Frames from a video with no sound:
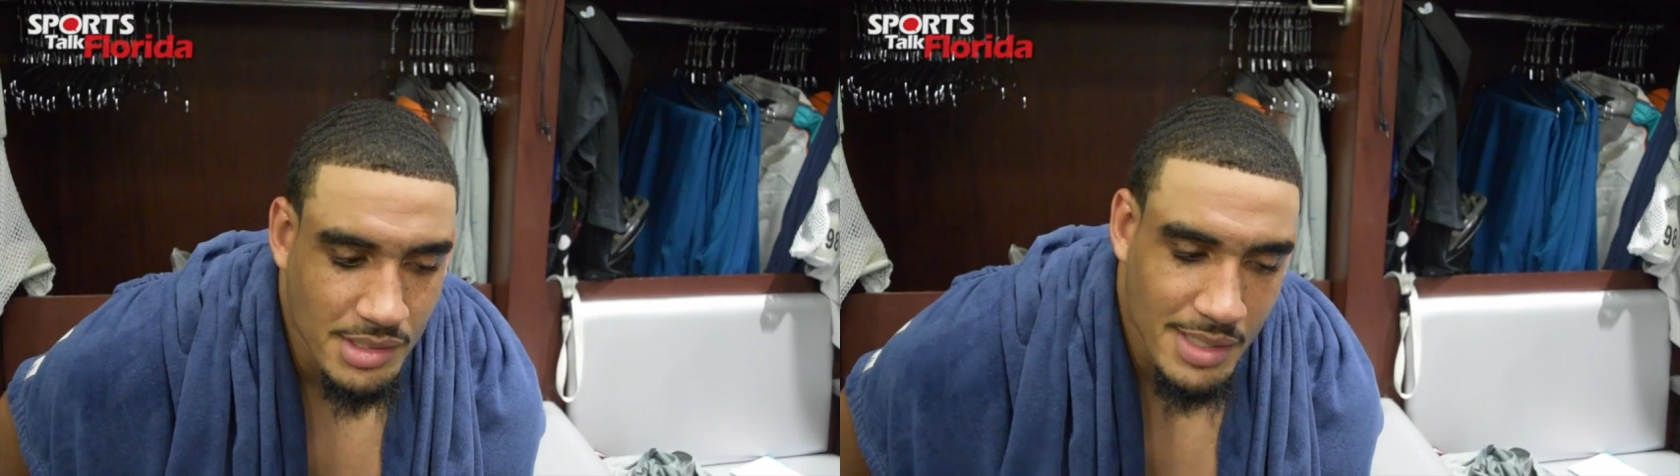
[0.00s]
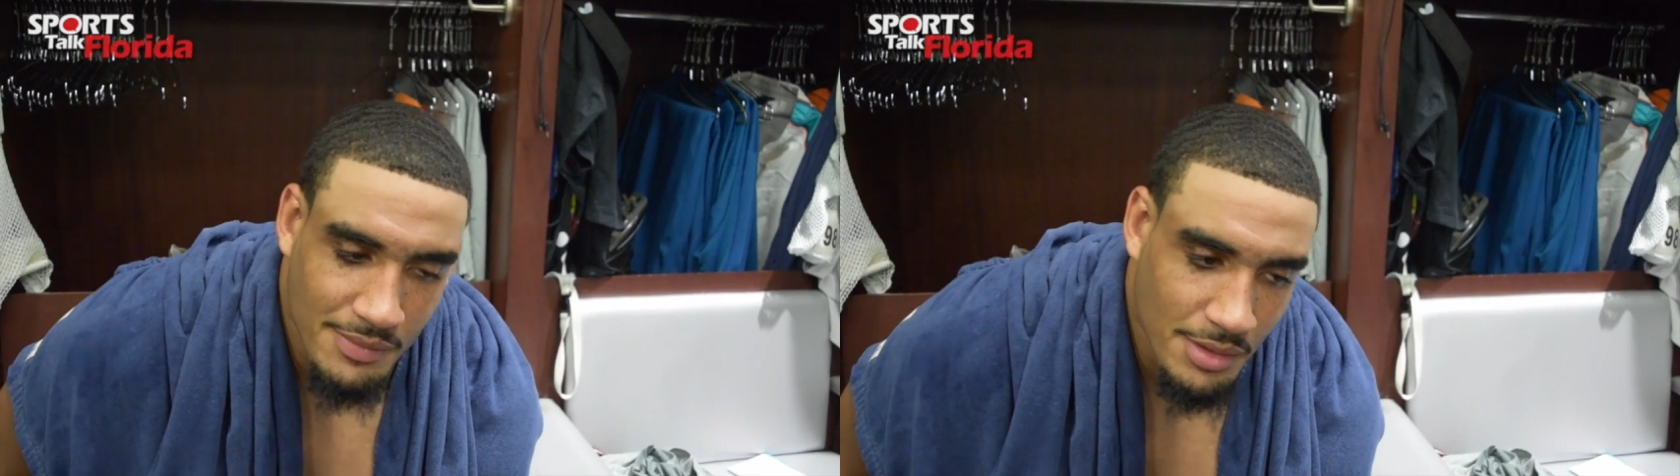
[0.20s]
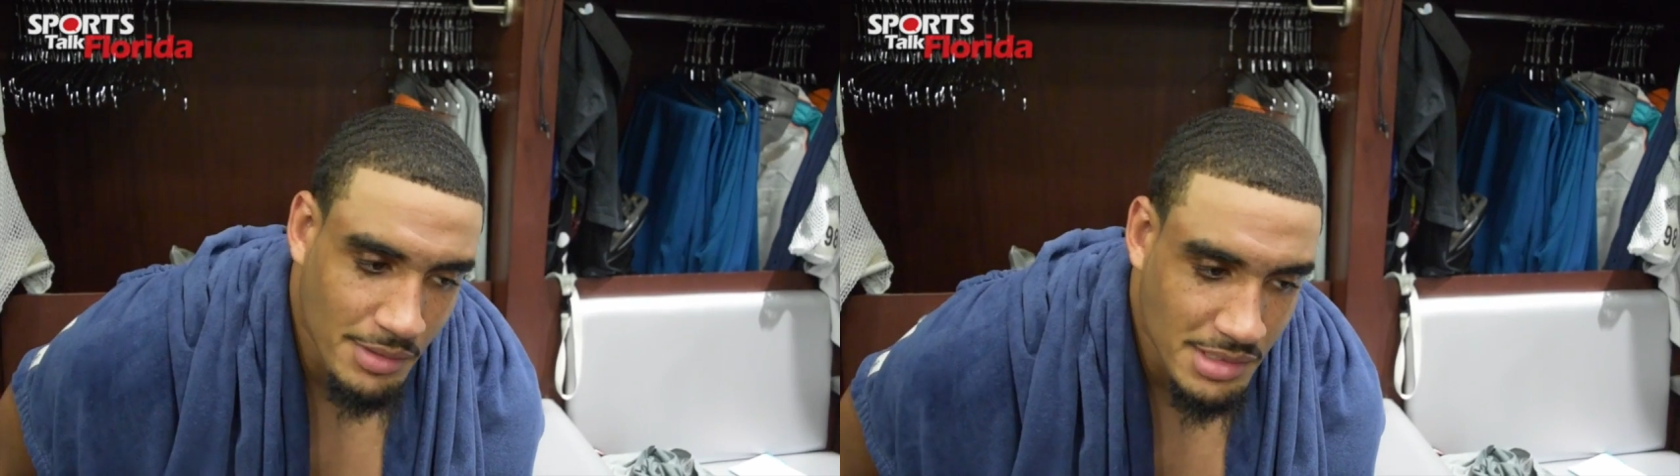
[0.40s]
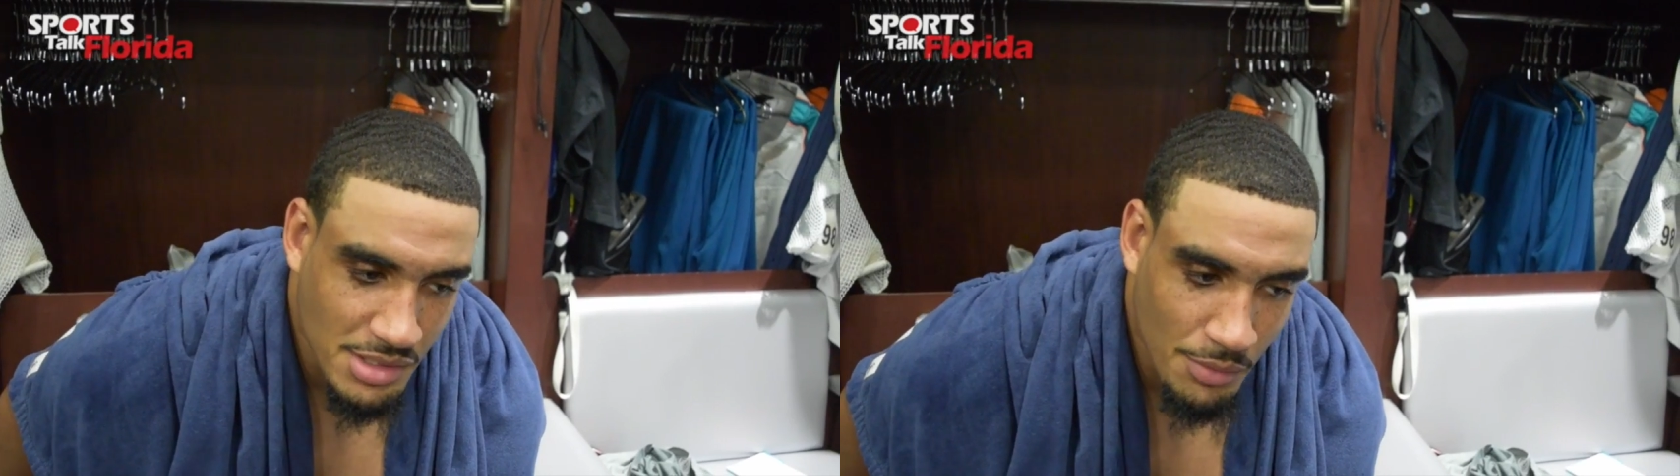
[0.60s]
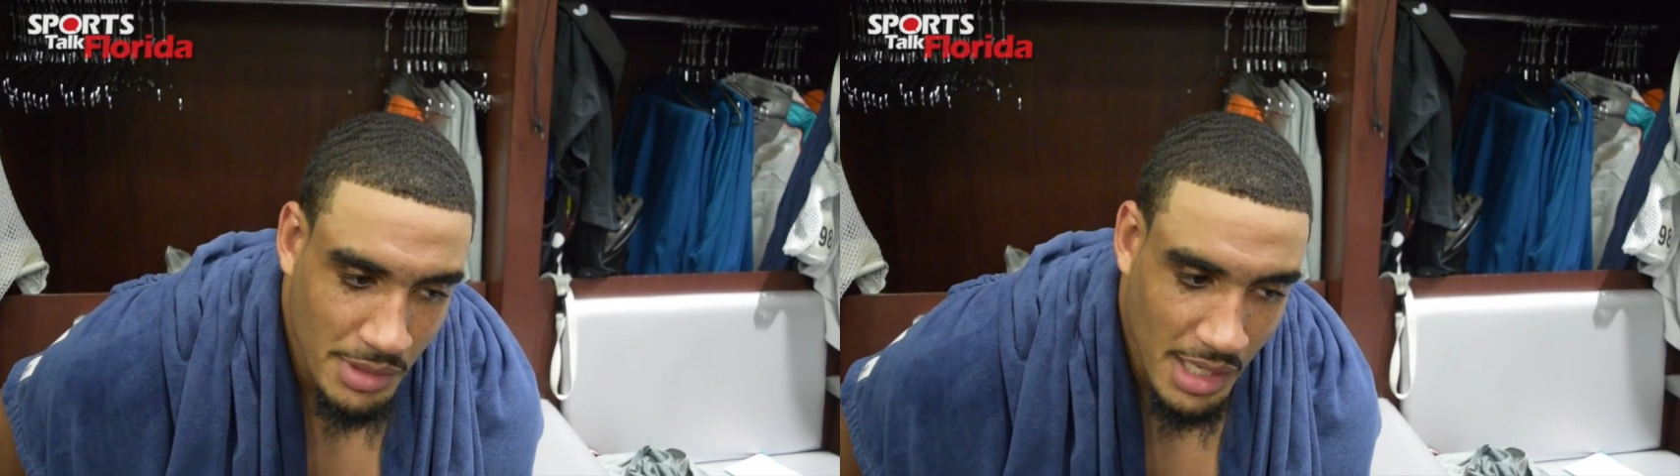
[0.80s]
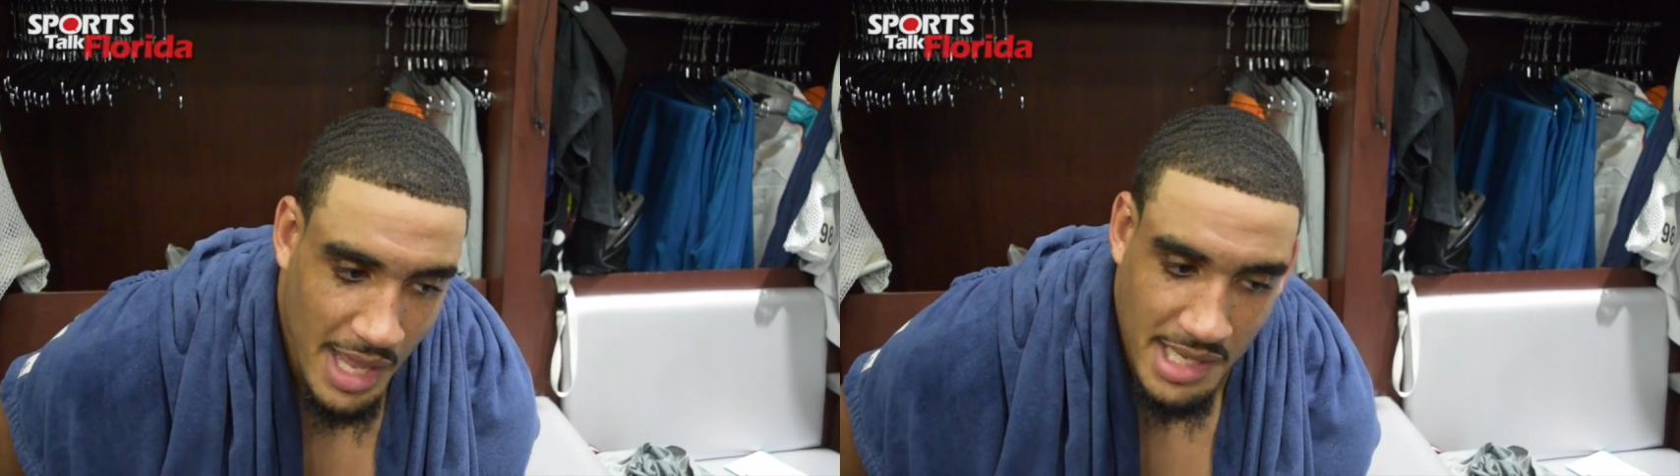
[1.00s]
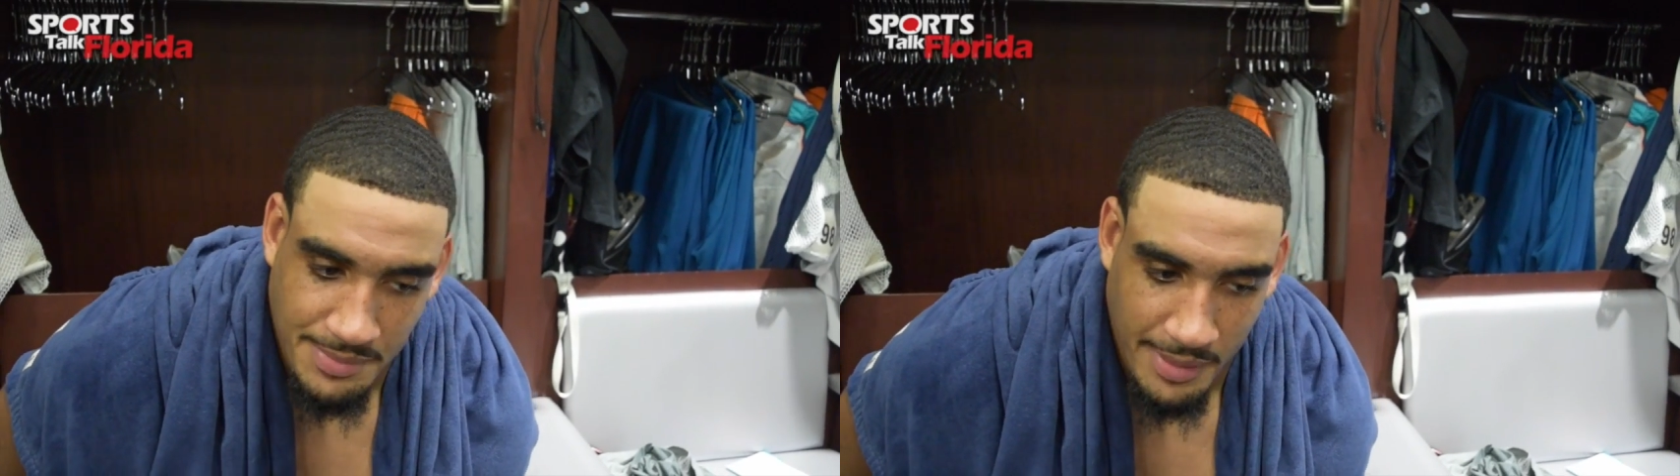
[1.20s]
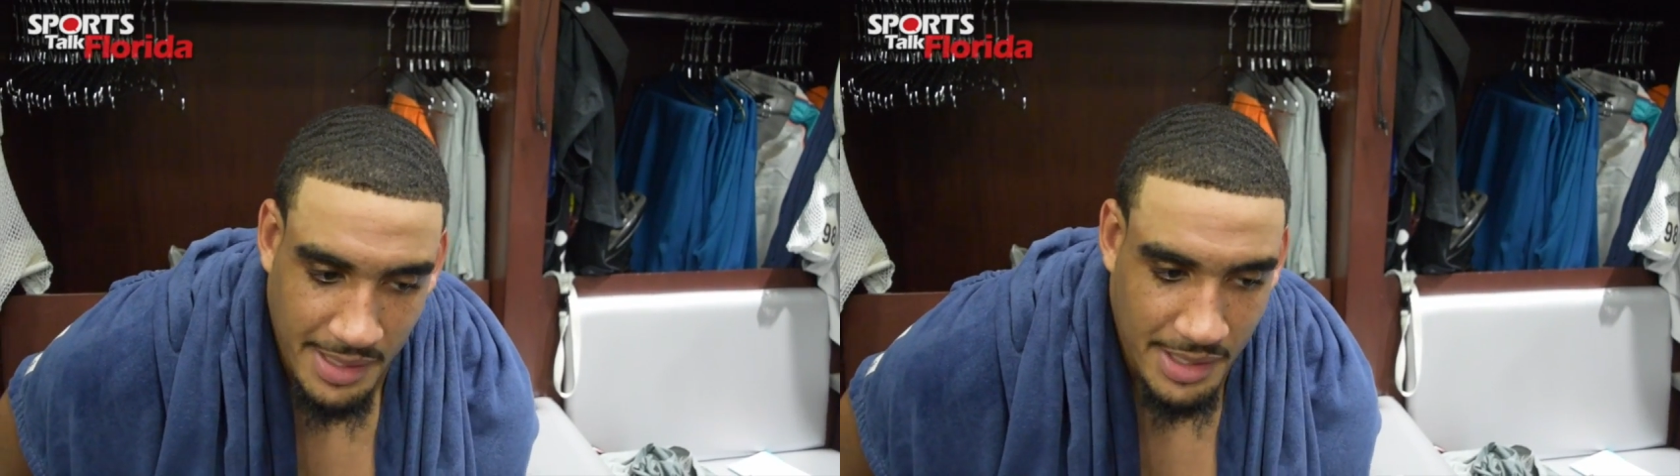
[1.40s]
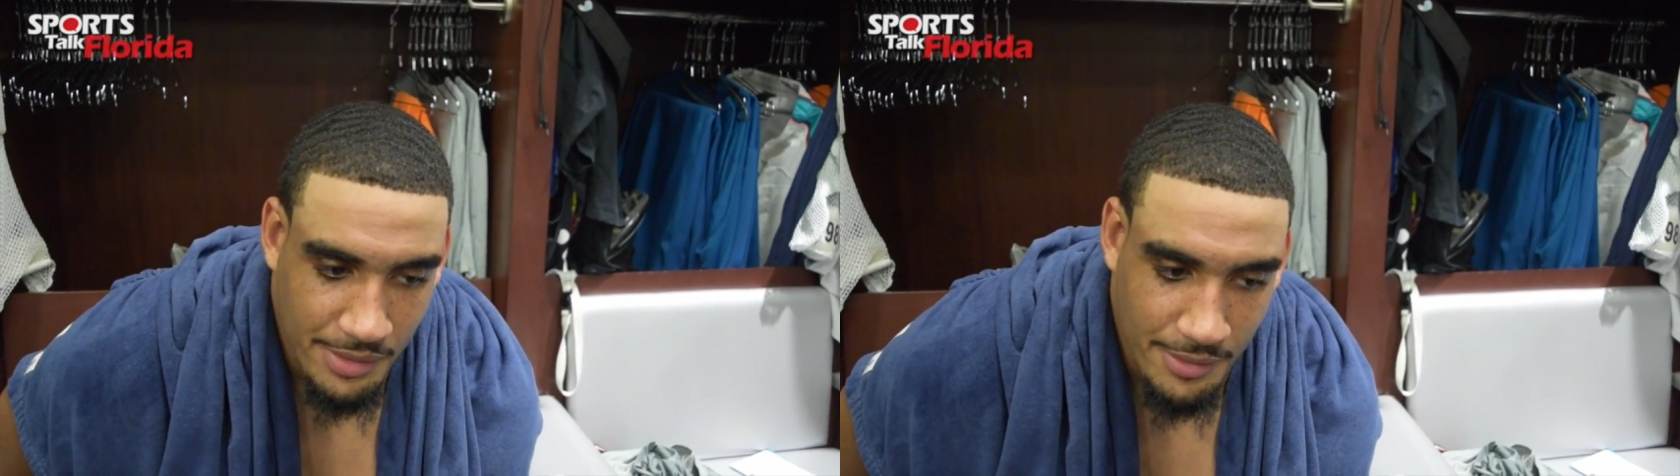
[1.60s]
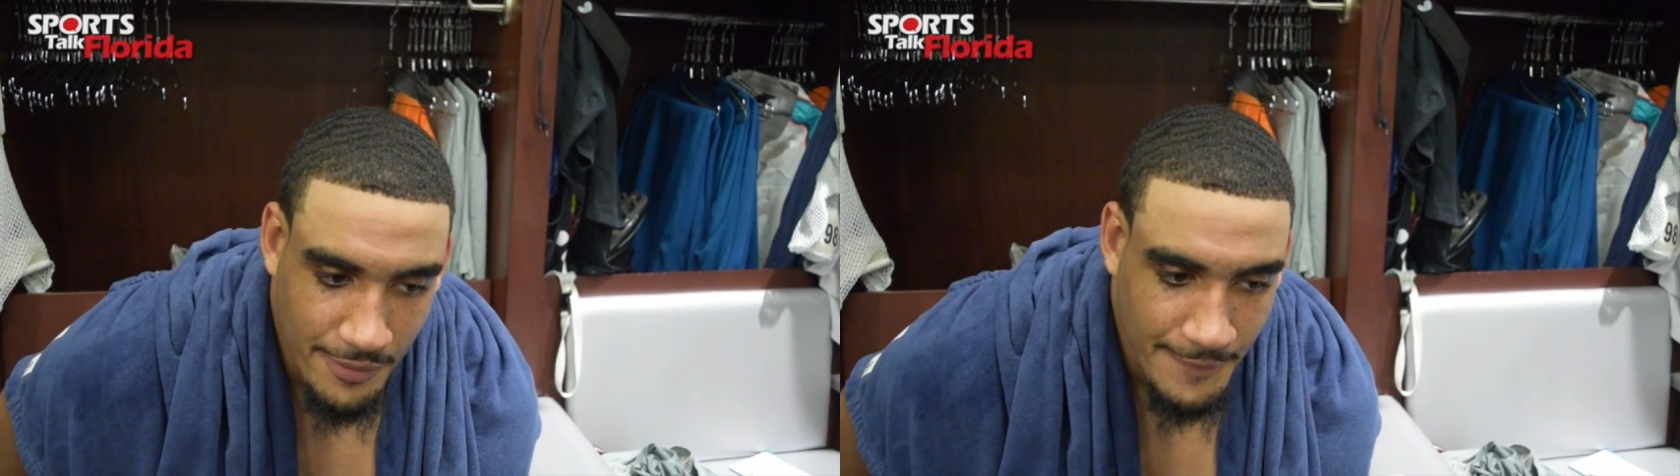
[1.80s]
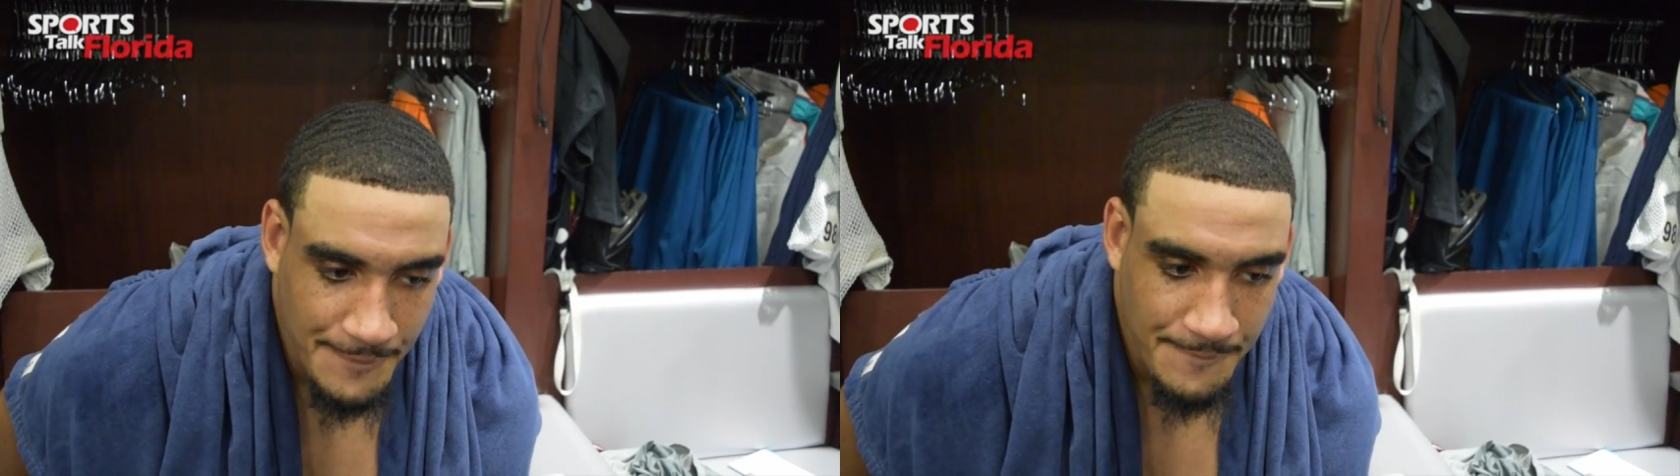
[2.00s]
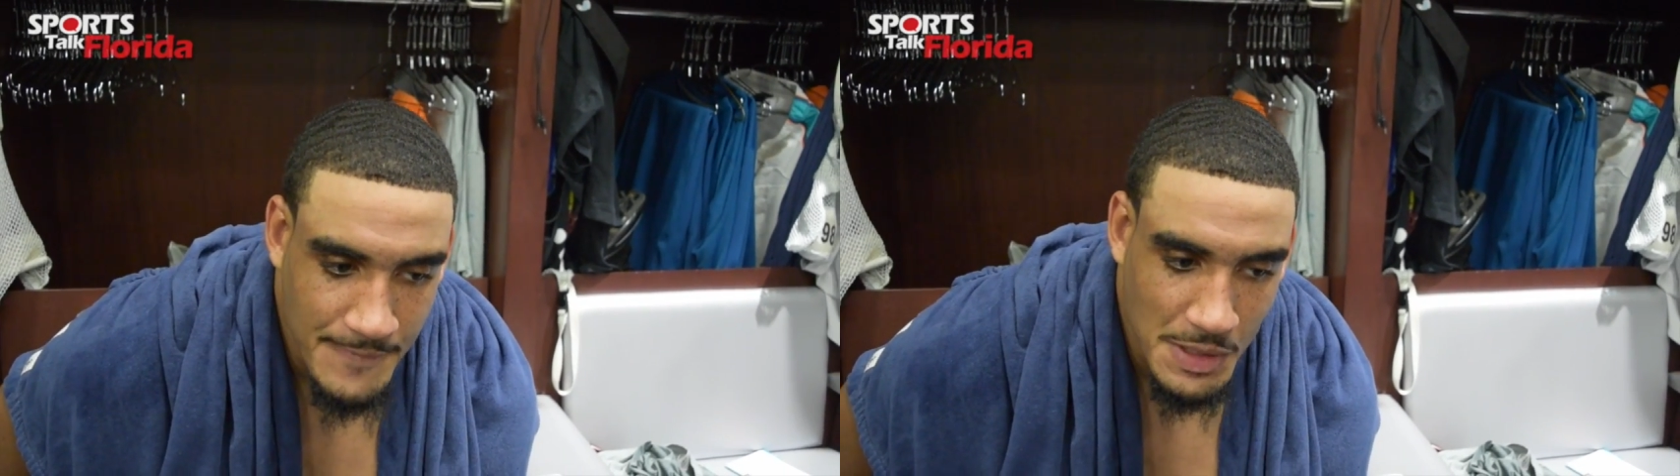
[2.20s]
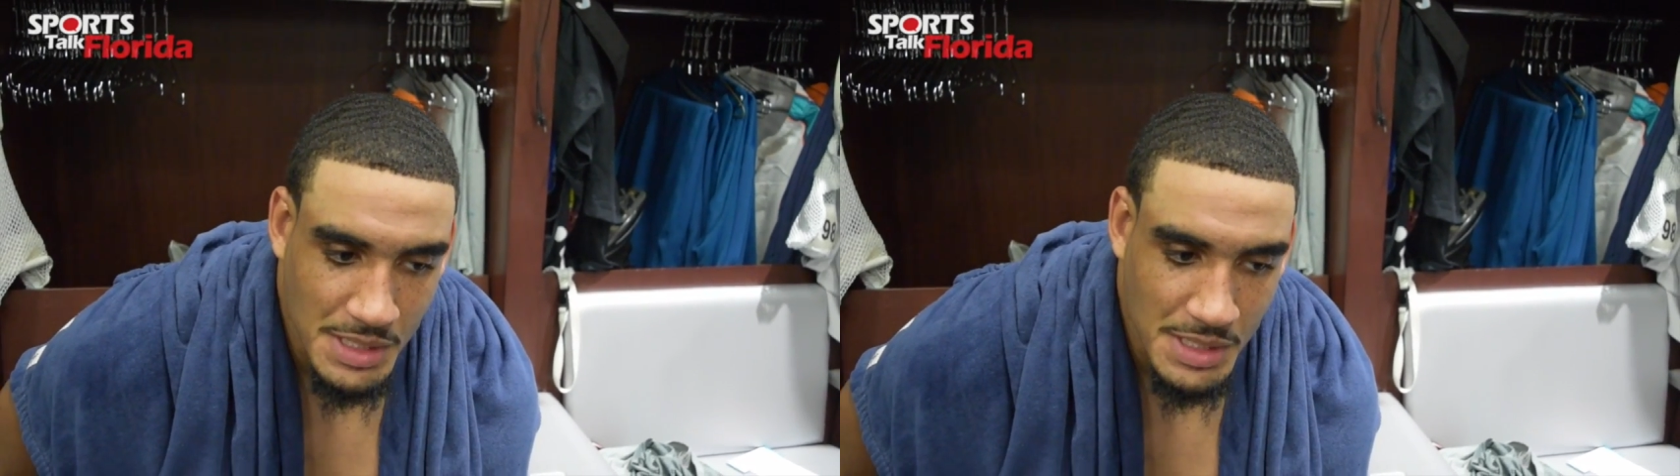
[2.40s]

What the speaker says: You never know if it's gonna be a last play, or you know,